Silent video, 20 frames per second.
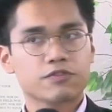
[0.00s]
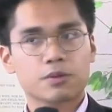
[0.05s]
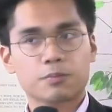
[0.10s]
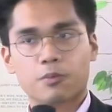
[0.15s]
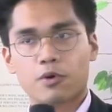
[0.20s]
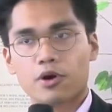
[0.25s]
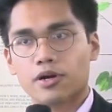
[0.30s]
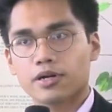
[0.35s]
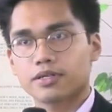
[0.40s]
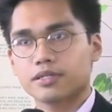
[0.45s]

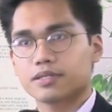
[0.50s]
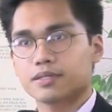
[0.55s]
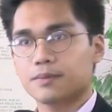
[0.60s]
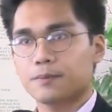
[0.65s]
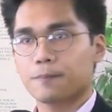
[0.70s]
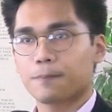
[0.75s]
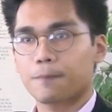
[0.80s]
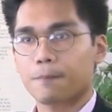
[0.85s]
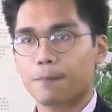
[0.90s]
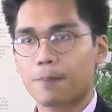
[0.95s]
apart.
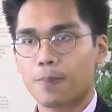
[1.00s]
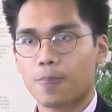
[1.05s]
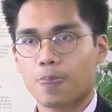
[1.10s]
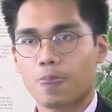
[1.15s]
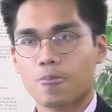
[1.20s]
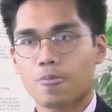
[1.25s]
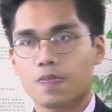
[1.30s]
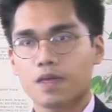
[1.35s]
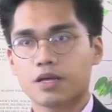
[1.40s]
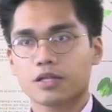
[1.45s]

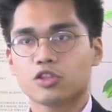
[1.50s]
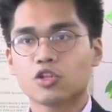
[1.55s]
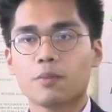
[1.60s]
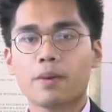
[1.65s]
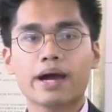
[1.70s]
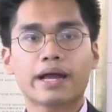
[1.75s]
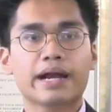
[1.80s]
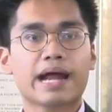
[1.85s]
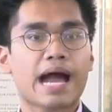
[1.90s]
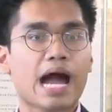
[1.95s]
No
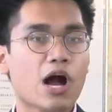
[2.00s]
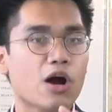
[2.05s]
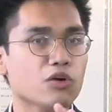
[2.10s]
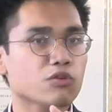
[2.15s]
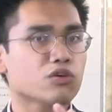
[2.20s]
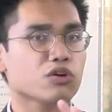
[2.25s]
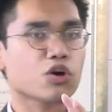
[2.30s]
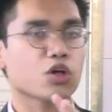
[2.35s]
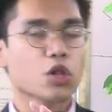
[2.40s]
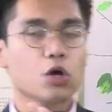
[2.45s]
matter how
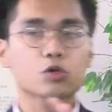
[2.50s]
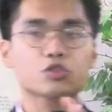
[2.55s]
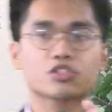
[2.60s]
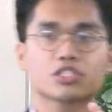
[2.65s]
close